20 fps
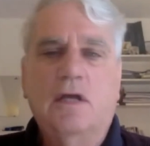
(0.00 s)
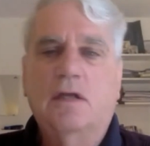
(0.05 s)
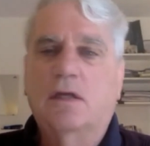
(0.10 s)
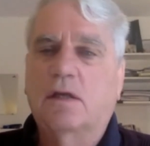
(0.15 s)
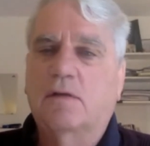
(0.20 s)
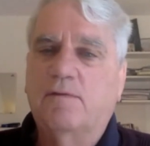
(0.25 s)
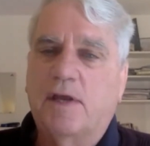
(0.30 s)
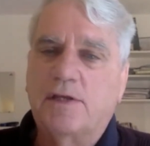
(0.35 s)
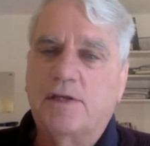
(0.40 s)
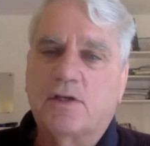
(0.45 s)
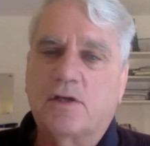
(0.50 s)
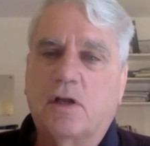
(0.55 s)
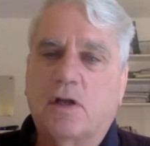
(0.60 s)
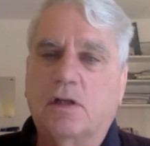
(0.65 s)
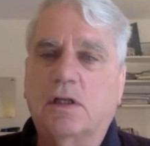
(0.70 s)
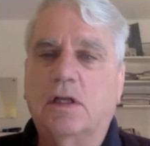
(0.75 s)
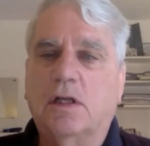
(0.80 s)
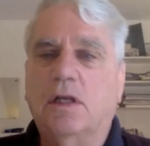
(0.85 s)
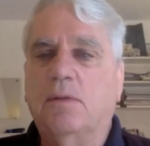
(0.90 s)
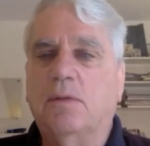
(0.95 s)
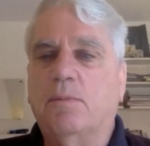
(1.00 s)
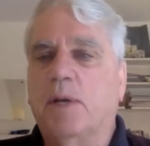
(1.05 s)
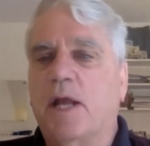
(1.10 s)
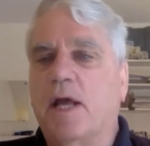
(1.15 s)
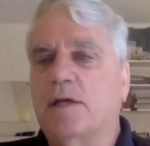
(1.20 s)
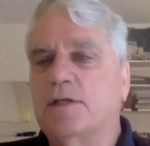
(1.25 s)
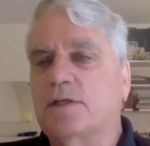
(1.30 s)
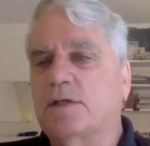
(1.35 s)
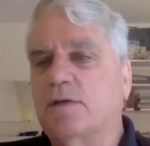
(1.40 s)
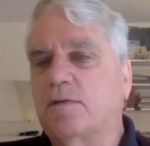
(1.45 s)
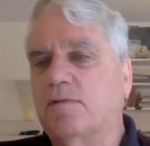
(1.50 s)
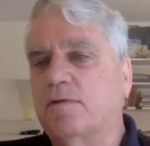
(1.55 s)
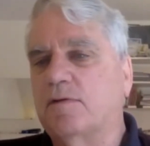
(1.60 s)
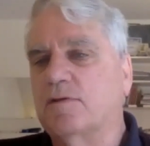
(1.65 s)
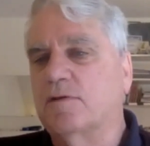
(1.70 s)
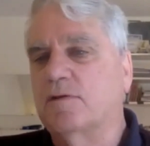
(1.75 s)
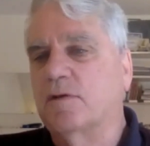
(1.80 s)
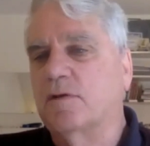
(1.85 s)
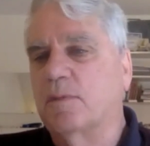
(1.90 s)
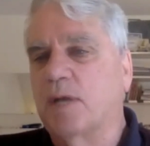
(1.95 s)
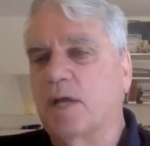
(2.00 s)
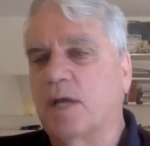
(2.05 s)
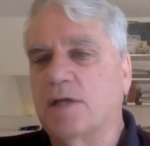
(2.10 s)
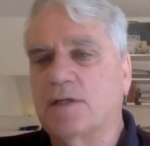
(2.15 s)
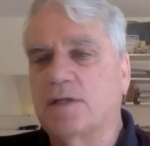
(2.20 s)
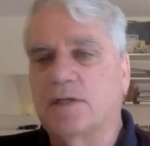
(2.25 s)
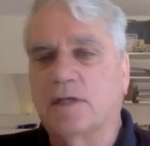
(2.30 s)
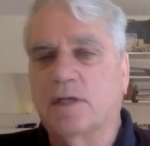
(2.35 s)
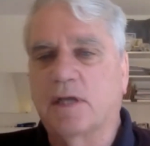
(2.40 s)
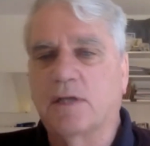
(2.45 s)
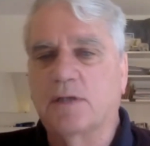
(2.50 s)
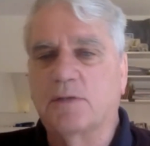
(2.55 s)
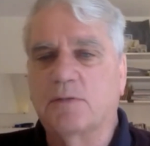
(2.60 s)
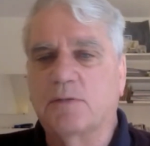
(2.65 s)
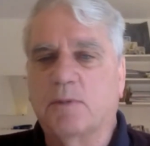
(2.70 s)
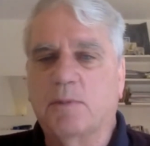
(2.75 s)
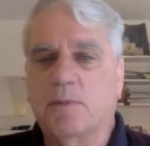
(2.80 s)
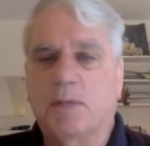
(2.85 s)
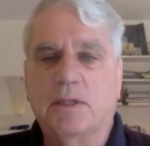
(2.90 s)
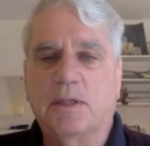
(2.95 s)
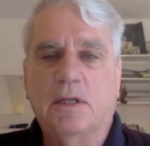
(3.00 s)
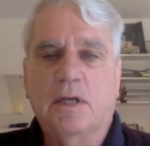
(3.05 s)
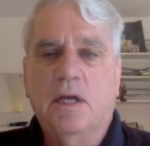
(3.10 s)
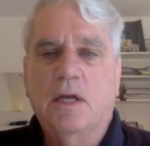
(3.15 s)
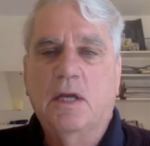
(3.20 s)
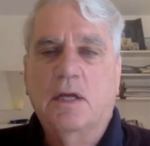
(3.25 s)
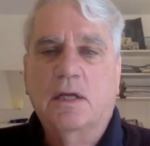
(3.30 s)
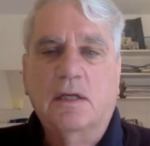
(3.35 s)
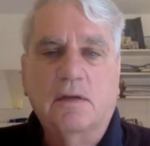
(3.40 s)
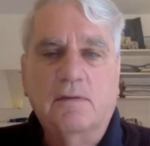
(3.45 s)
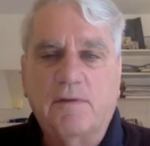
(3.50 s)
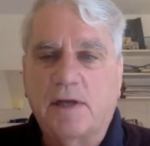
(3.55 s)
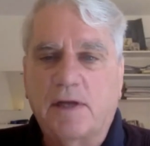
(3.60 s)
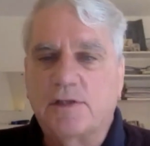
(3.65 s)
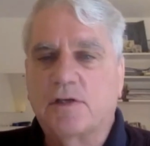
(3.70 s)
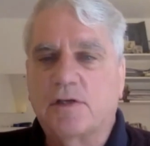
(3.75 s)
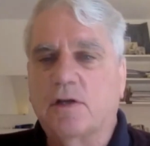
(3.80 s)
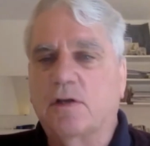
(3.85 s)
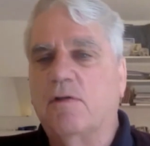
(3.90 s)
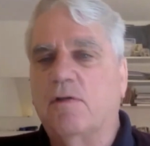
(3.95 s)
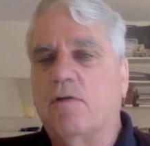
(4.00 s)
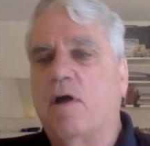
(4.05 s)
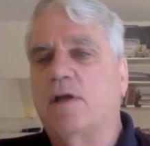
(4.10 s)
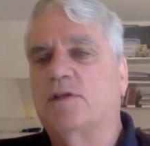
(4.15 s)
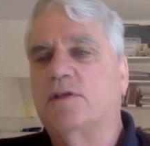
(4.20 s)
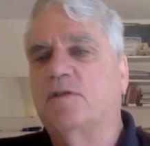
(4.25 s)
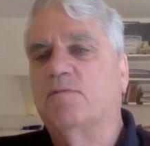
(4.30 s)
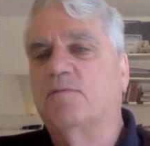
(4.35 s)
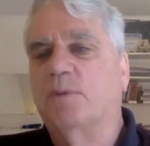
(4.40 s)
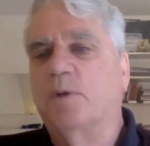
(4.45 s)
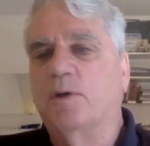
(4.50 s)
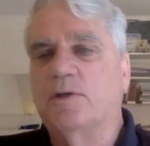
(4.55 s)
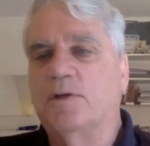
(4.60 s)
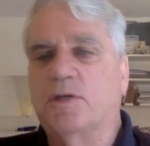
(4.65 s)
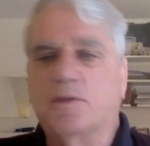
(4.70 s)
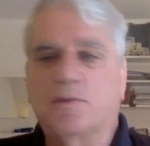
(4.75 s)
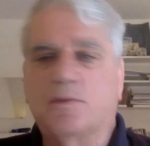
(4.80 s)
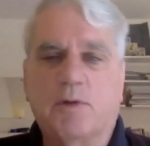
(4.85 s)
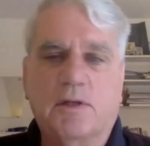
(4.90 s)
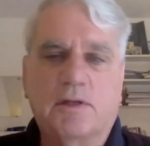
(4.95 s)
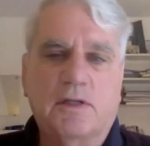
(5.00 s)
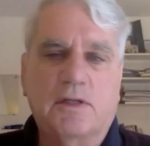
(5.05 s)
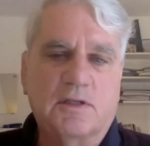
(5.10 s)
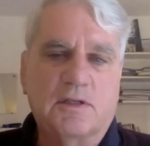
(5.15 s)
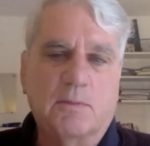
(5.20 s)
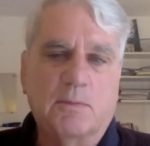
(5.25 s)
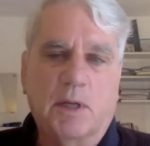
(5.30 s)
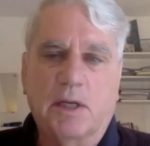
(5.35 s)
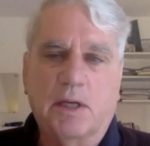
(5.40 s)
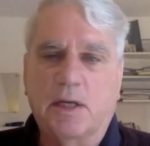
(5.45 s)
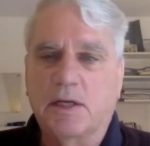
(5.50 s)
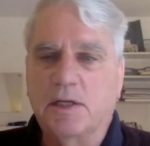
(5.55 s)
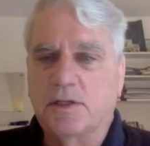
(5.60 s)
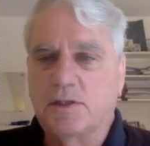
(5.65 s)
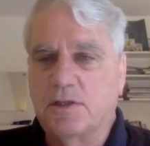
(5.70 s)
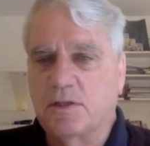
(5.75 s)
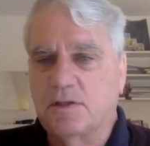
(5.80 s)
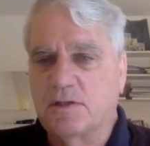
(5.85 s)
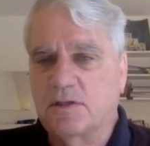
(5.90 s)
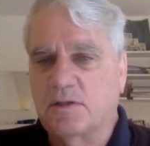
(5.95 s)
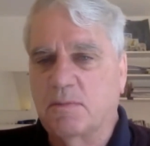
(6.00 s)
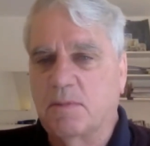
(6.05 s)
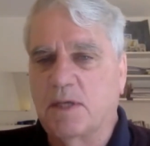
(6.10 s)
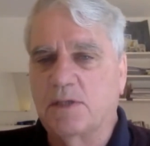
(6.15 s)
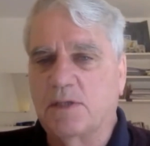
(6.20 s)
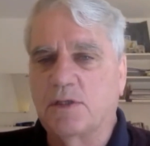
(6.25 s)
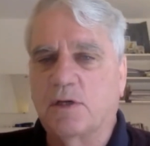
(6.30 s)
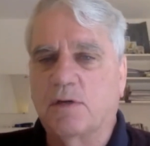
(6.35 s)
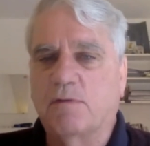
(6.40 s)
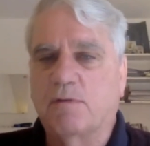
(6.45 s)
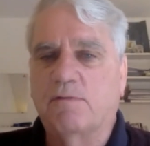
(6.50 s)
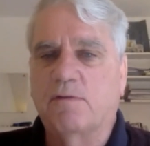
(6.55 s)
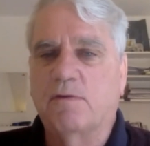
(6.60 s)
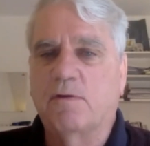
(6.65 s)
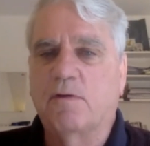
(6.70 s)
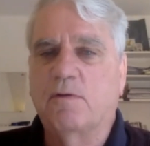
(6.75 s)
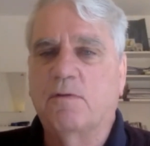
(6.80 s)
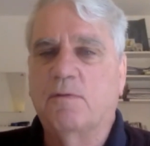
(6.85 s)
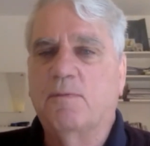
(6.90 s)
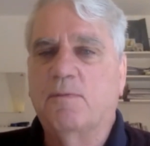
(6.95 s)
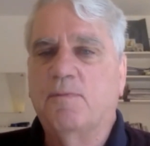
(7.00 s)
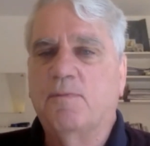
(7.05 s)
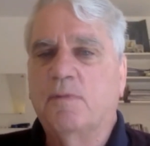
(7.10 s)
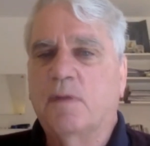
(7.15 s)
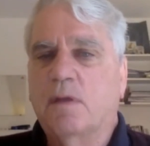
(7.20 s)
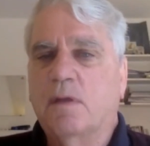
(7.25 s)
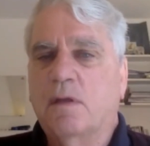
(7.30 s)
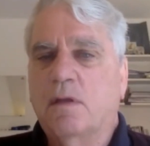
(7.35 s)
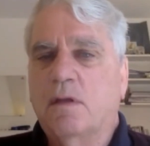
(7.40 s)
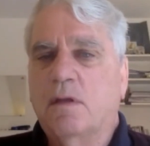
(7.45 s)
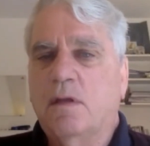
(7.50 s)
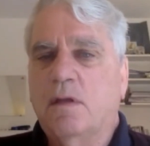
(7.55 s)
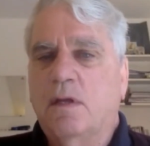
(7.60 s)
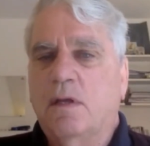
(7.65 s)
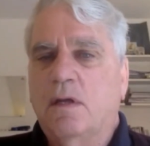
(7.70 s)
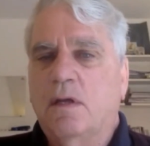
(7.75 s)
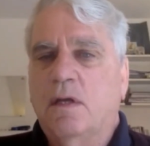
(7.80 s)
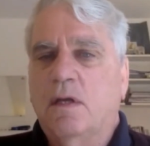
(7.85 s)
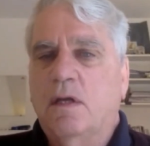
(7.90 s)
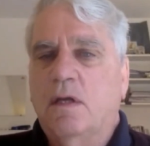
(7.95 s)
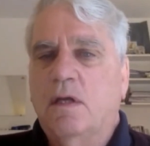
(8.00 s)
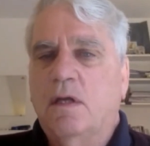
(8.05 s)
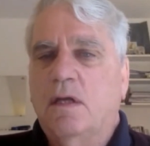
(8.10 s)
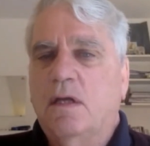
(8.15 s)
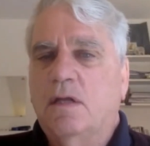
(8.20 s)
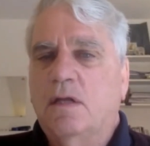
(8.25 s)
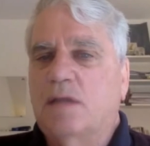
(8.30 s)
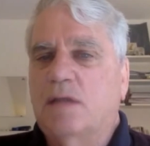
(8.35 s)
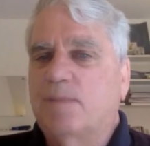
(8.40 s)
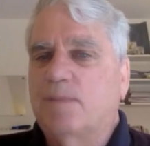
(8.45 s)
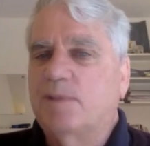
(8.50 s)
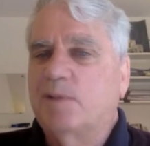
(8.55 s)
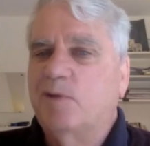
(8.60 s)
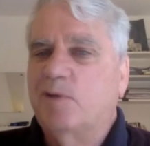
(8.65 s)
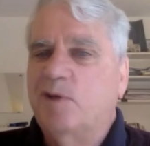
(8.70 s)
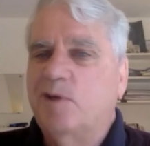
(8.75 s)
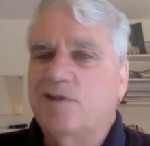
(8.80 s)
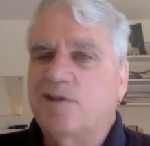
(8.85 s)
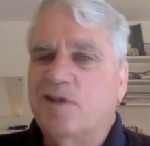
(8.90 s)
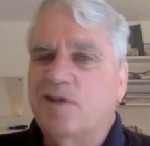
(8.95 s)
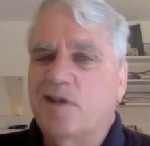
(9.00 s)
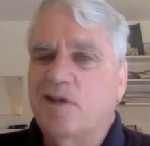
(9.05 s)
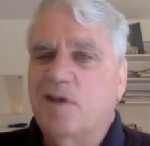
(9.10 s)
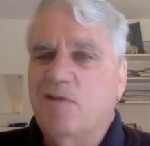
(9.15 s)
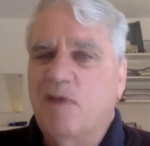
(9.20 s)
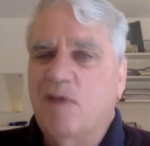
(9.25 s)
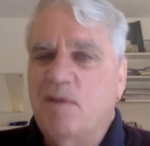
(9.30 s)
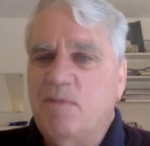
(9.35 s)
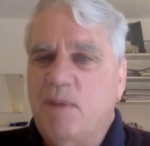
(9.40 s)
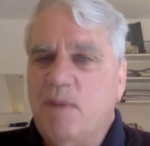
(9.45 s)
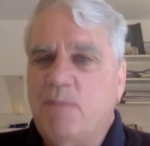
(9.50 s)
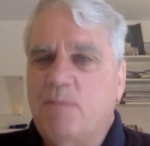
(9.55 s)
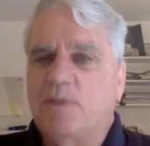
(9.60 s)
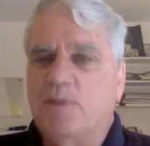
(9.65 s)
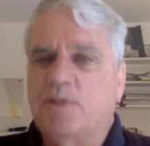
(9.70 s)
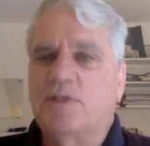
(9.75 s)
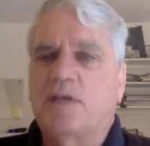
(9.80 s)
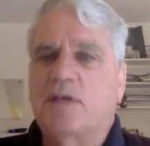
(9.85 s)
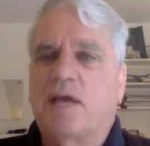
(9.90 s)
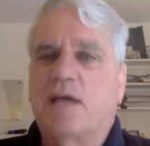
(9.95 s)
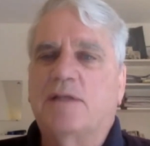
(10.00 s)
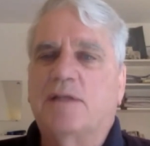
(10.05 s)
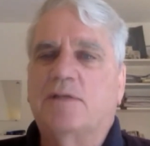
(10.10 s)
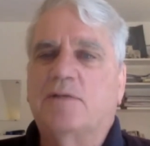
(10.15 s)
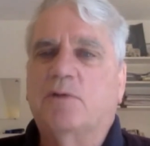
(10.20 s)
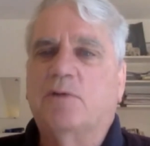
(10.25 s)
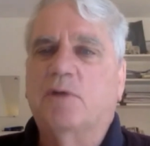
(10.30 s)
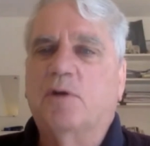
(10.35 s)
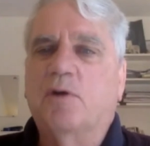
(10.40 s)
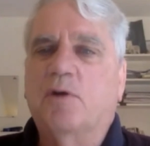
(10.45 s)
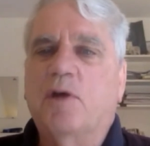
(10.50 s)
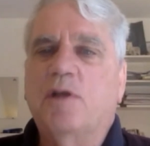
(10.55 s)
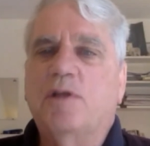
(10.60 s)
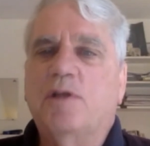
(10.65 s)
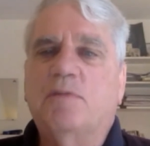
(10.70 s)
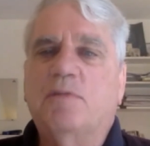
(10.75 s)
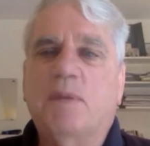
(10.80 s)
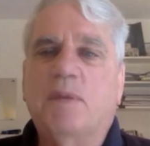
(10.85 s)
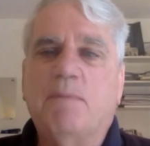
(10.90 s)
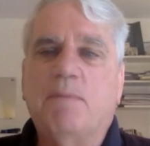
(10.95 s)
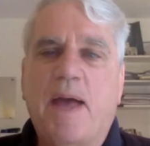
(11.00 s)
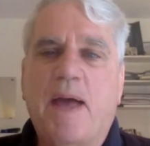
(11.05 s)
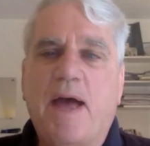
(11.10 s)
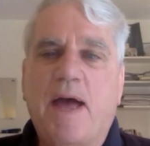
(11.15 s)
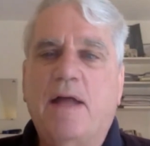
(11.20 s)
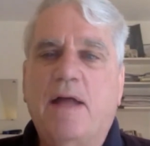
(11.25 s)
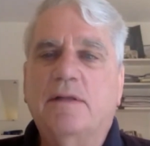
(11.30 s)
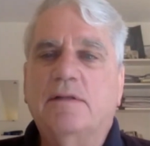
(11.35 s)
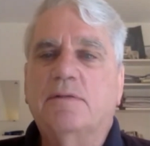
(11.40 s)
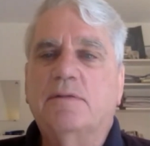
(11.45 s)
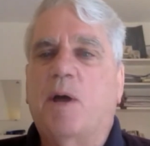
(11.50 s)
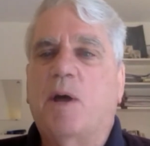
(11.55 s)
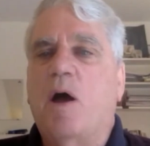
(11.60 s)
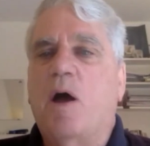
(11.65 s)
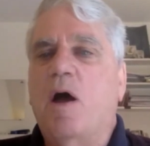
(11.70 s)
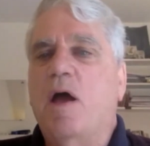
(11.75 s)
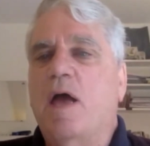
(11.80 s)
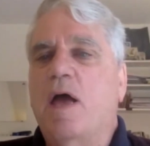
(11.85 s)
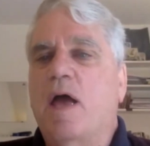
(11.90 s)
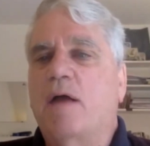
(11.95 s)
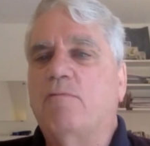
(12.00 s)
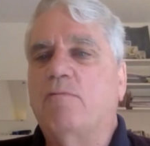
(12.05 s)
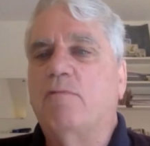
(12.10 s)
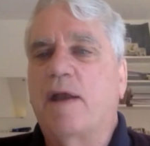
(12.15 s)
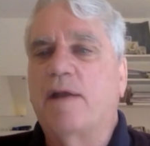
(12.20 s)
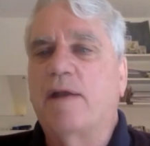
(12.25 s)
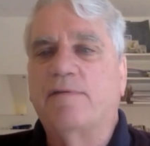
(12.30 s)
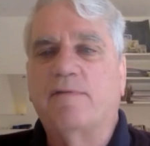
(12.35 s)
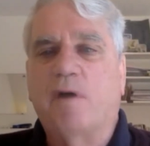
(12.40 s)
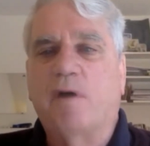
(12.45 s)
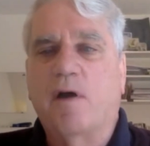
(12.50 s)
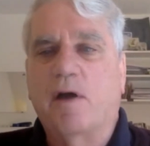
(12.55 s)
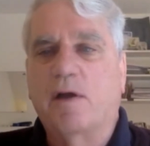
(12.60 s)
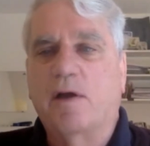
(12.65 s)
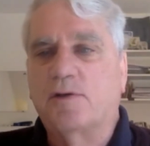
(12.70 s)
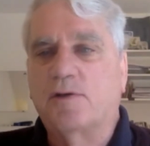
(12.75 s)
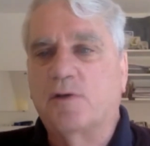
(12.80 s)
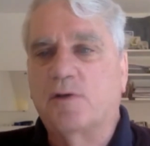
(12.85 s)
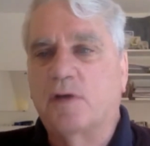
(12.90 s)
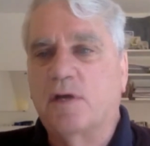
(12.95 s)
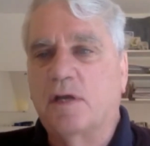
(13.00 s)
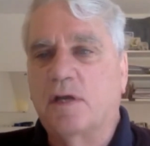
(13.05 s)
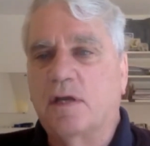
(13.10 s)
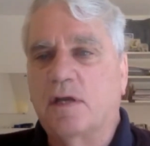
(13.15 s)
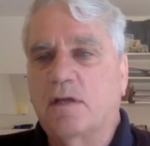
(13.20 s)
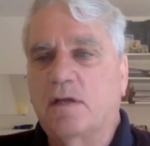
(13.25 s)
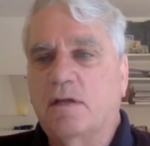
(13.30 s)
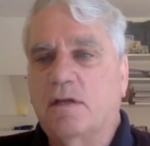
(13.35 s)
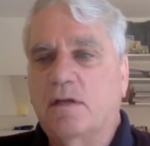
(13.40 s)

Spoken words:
Convention on the Elimination of Discrimination Against Women, Convention on the Rights of Persons with Disabilities, just to mention a few. It's up to each UN member state to agree to be bound by and ratify a treaty.